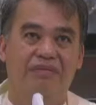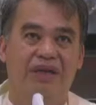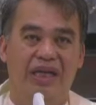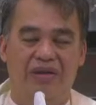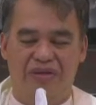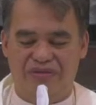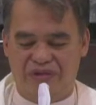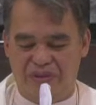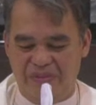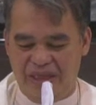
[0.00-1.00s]
by our
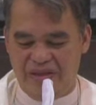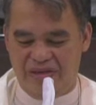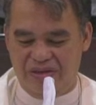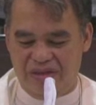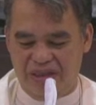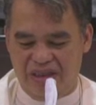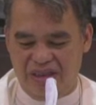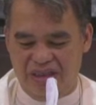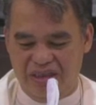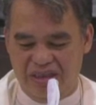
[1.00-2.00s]
formators in
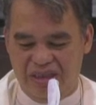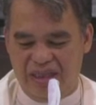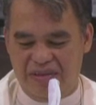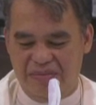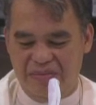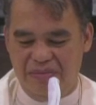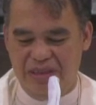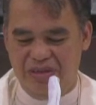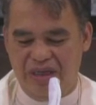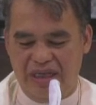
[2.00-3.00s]
that
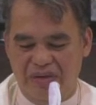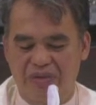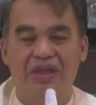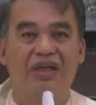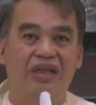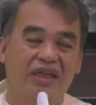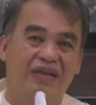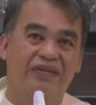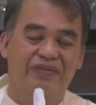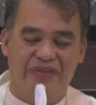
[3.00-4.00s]
missionary work
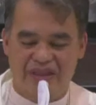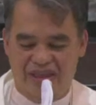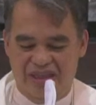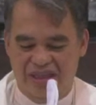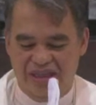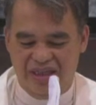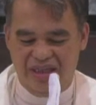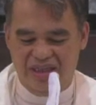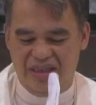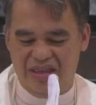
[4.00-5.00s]

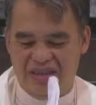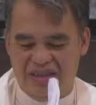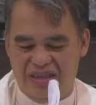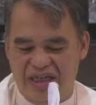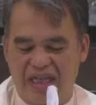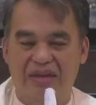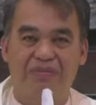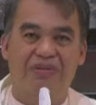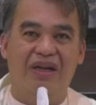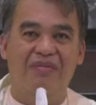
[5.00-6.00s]
is
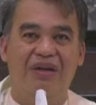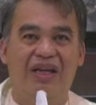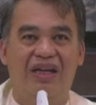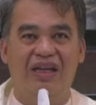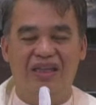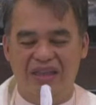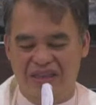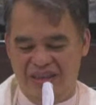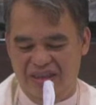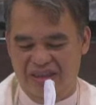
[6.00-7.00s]
not
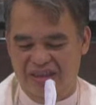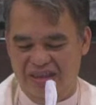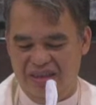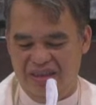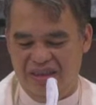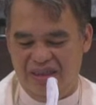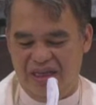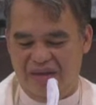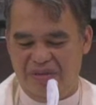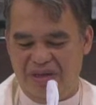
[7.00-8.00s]
primarily
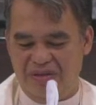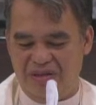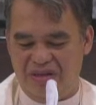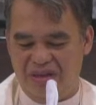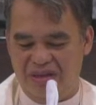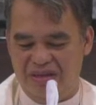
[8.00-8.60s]
about